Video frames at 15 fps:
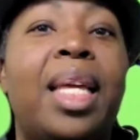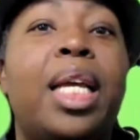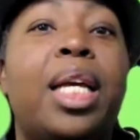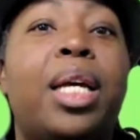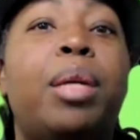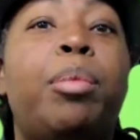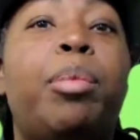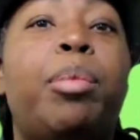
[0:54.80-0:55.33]
think
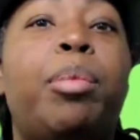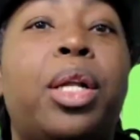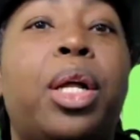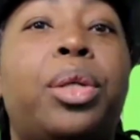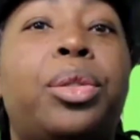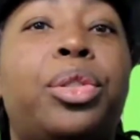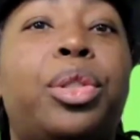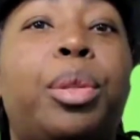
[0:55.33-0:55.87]
it could be
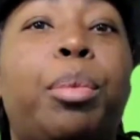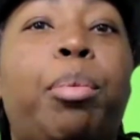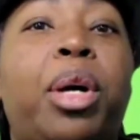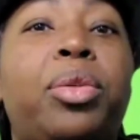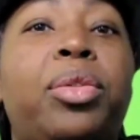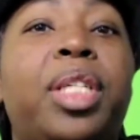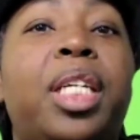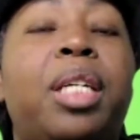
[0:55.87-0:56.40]
close.
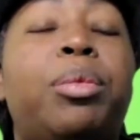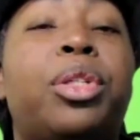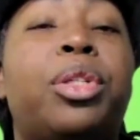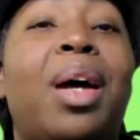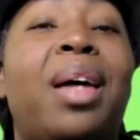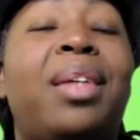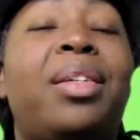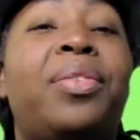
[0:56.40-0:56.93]
Both teams
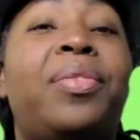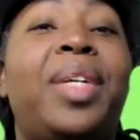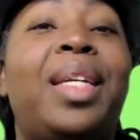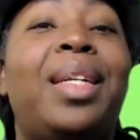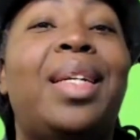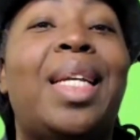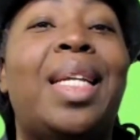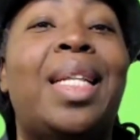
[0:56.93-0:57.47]
are
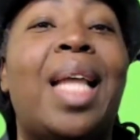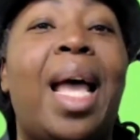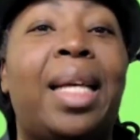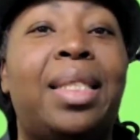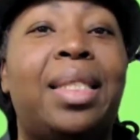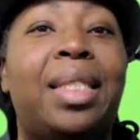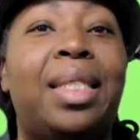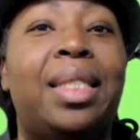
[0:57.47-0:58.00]
undefeated in the
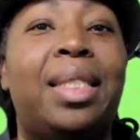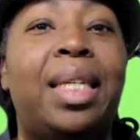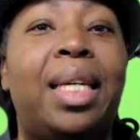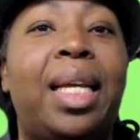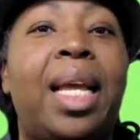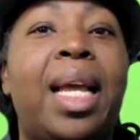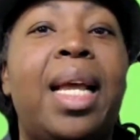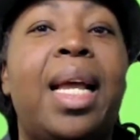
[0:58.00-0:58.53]

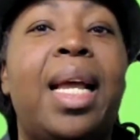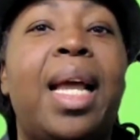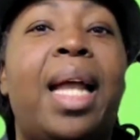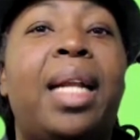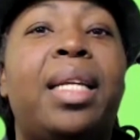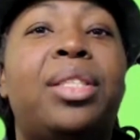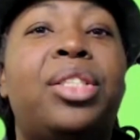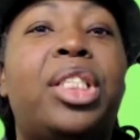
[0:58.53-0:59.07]
SEC,
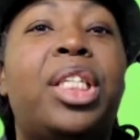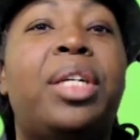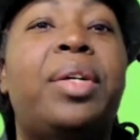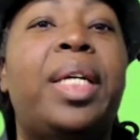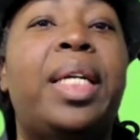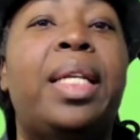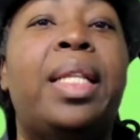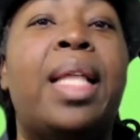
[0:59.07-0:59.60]
and
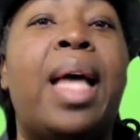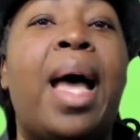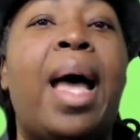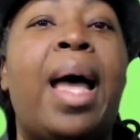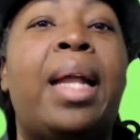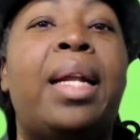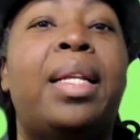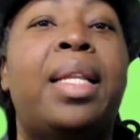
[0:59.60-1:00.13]
considering
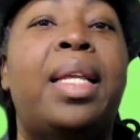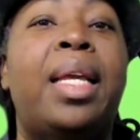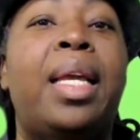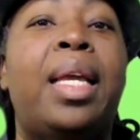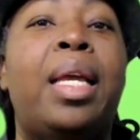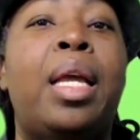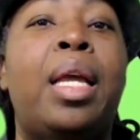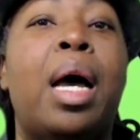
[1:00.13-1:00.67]
that
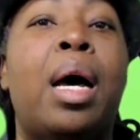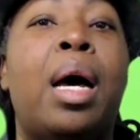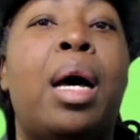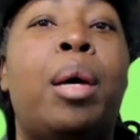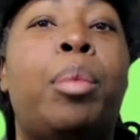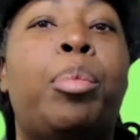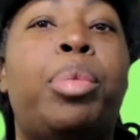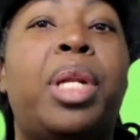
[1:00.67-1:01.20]
the
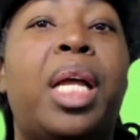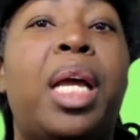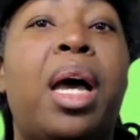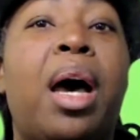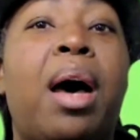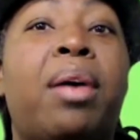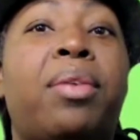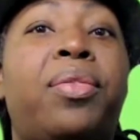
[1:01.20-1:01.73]

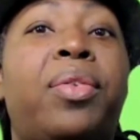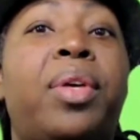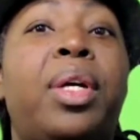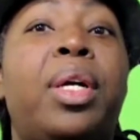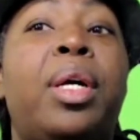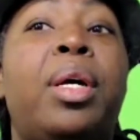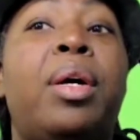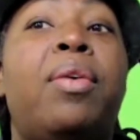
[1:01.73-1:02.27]
playoff
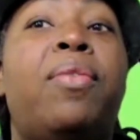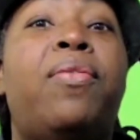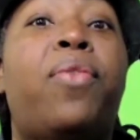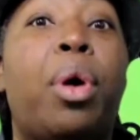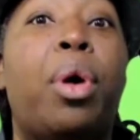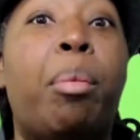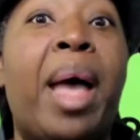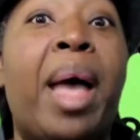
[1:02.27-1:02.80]

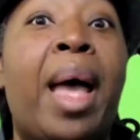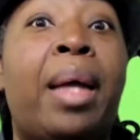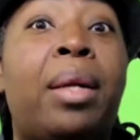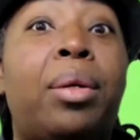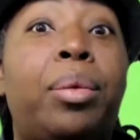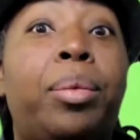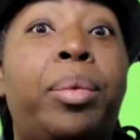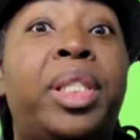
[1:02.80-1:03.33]

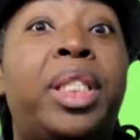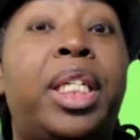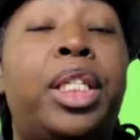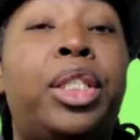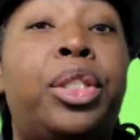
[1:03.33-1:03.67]
format was